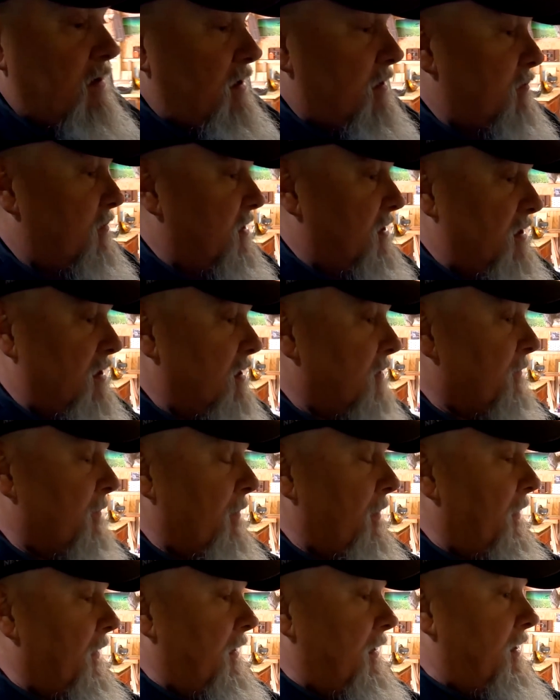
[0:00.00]
on me.
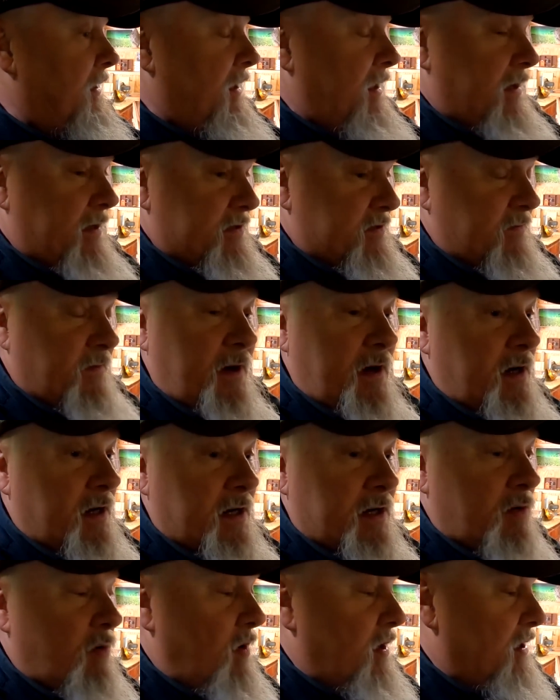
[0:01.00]
And it was very
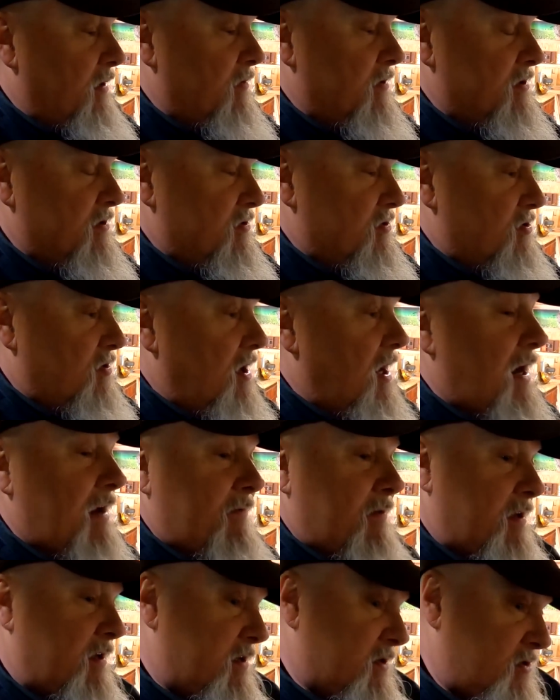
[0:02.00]
annoying when you're
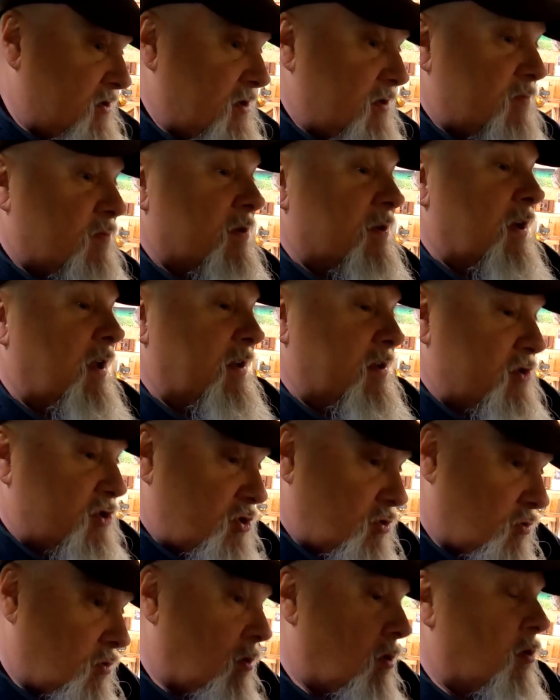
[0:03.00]
driving because it would like
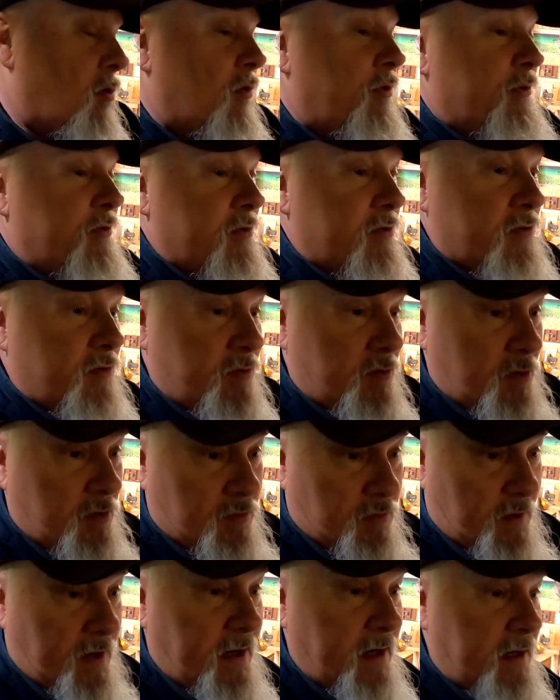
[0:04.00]
scroll through
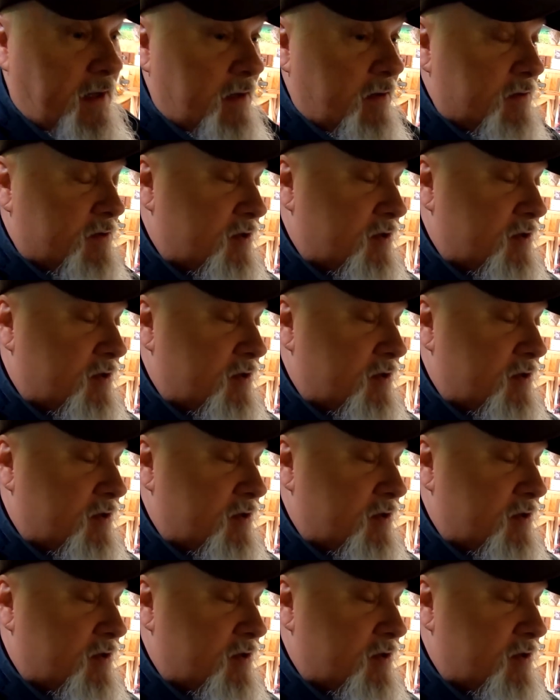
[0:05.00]
radio